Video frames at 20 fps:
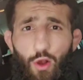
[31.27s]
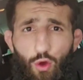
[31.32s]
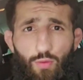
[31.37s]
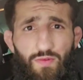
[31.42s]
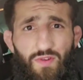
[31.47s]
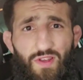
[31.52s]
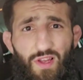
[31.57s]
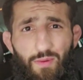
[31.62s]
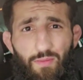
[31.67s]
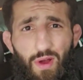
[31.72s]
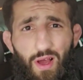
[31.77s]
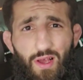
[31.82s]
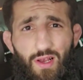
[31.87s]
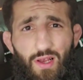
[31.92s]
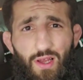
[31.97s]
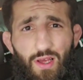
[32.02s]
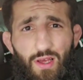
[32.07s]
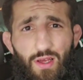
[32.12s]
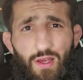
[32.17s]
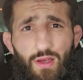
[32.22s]
Hello, Mr.
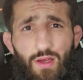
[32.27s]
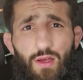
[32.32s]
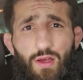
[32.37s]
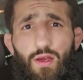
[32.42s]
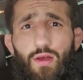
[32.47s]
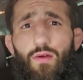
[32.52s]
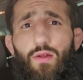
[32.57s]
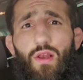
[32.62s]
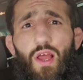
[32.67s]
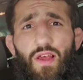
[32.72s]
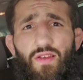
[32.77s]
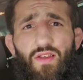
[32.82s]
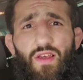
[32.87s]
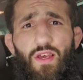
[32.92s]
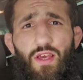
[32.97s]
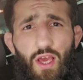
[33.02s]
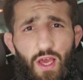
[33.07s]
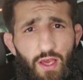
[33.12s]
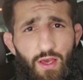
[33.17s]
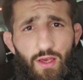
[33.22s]
Buckley. Lazy
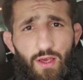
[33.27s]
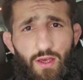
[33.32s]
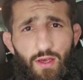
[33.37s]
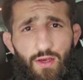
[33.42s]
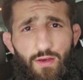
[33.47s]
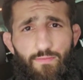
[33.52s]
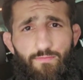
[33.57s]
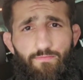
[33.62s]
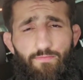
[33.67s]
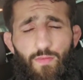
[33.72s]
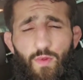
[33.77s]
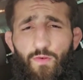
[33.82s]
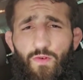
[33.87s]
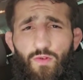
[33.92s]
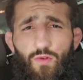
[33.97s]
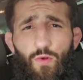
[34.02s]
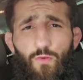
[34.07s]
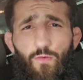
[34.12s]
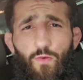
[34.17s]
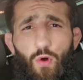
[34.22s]
King here.
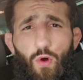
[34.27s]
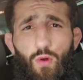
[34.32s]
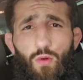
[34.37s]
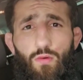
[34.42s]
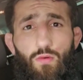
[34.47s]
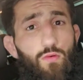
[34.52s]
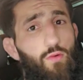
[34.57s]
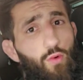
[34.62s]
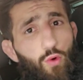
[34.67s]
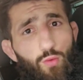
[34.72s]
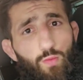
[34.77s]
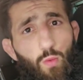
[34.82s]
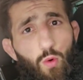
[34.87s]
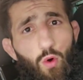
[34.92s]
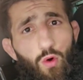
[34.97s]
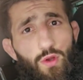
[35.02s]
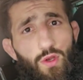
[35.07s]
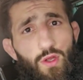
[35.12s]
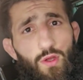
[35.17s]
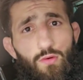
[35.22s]
First of all, good
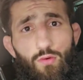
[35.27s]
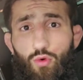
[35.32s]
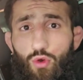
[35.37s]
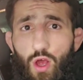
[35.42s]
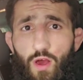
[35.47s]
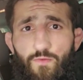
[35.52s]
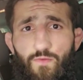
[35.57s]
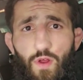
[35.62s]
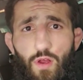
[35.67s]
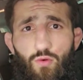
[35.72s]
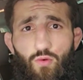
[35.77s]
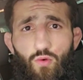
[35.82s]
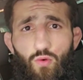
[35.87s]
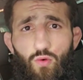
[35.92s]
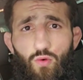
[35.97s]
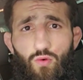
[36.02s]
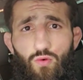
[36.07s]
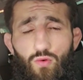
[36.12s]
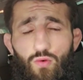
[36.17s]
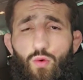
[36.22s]
morning, good
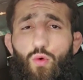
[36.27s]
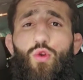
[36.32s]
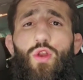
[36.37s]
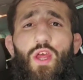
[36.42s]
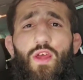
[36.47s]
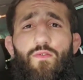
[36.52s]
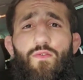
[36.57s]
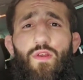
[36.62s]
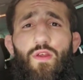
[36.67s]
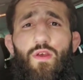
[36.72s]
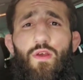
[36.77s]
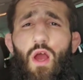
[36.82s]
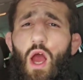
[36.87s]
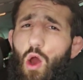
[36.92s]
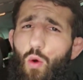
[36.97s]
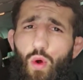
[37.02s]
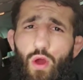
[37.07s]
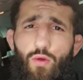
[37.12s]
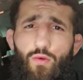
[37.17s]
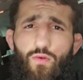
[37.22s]
afternoon, good evening.
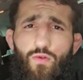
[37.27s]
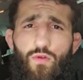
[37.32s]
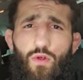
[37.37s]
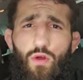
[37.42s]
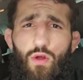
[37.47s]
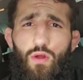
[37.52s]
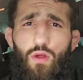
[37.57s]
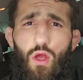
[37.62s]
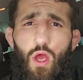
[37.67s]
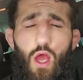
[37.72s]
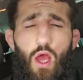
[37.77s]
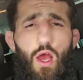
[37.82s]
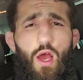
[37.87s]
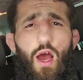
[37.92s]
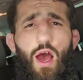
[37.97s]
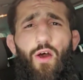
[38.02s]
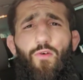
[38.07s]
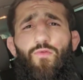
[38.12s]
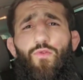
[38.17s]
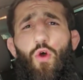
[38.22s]
How are you, sir?
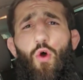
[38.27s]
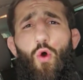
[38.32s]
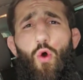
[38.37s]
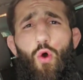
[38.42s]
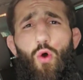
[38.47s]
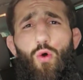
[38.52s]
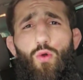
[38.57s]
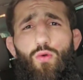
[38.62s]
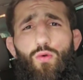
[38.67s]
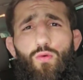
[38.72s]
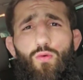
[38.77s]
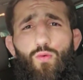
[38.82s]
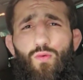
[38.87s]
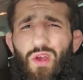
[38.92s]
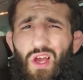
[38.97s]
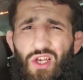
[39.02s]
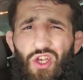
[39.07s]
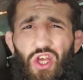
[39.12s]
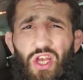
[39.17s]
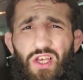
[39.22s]
After all,
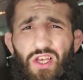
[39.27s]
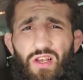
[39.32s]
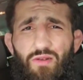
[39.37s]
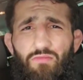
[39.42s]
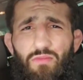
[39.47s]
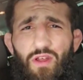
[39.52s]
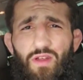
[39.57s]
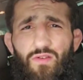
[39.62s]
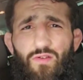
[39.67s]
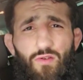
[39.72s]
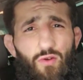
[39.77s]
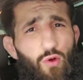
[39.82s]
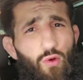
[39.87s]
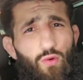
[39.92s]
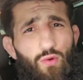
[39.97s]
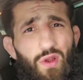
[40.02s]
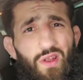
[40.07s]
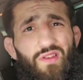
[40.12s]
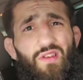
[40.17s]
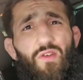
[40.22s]
we are gentlemen,
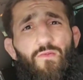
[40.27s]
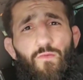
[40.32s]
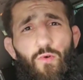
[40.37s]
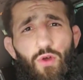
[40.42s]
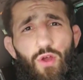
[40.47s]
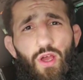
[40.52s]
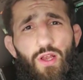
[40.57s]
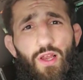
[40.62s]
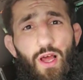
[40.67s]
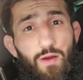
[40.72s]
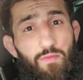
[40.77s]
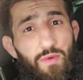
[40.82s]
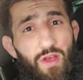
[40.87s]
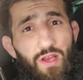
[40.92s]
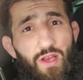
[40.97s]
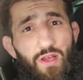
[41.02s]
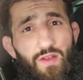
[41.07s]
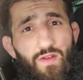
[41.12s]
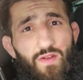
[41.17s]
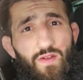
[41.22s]
so let's not forget our
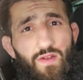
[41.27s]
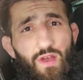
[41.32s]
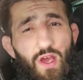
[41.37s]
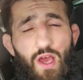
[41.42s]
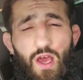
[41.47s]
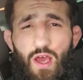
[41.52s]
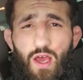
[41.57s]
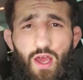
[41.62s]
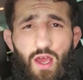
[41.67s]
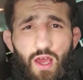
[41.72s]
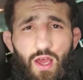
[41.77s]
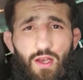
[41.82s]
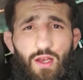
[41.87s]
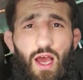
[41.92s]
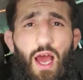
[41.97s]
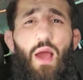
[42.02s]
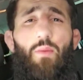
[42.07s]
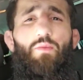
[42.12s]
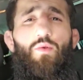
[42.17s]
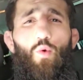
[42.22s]
manners. And
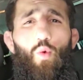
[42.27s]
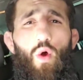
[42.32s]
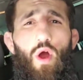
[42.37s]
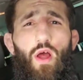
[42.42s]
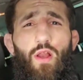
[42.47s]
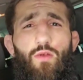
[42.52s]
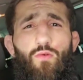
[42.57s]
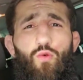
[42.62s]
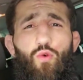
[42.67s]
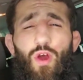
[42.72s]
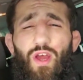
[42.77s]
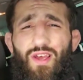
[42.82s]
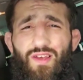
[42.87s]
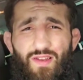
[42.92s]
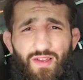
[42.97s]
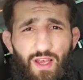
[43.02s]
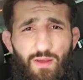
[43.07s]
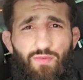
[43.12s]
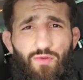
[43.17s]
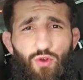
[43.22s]
I'm the one who
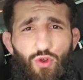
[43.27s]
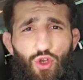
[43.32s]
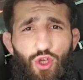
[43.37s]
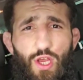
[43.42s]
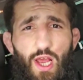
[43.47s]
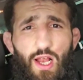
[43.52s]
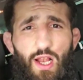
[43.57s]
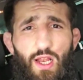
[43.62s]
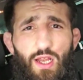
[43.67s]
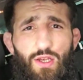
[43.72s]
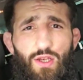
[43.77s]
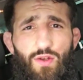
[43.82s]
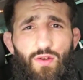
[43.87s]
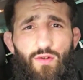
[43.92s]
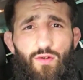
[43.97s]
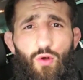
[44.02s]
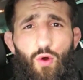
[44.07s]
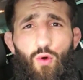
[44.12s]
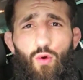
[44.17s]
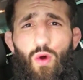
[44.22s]
accepts your challenge,
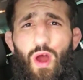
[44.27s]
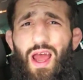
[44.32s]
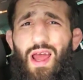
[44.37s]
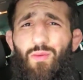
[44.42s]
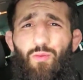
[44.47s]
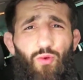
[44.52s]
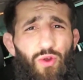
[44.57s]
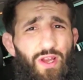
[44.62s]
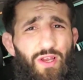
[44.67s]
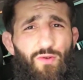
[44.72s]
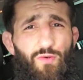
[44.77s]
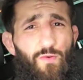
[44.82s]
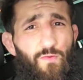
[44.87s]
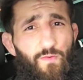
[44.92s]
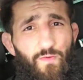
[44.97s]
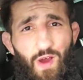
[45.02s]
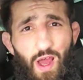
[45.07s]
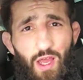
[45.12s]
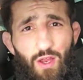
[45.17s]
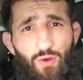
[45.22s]
so I'm ready to
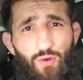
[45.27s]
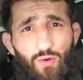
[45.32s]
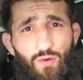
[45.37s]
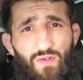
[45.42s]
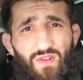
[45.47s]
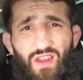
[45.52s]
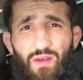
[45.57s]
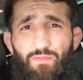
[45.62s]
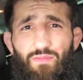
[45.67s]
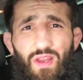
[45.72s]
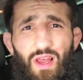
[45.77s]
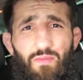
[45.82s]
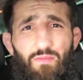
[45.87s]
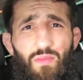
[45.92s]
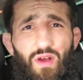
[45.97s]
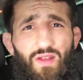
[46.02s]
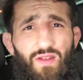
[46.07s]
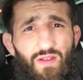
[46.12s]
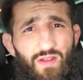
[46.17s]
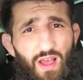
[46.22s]
fight you
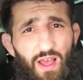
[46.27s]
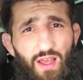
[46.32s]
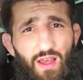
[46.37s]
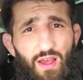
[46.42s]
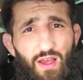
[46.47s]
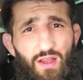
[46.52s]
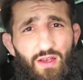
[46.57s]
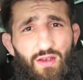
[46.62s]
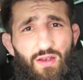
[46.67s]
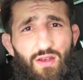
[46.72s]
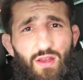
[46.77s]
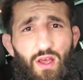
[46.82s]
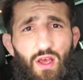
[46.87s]
September 2nd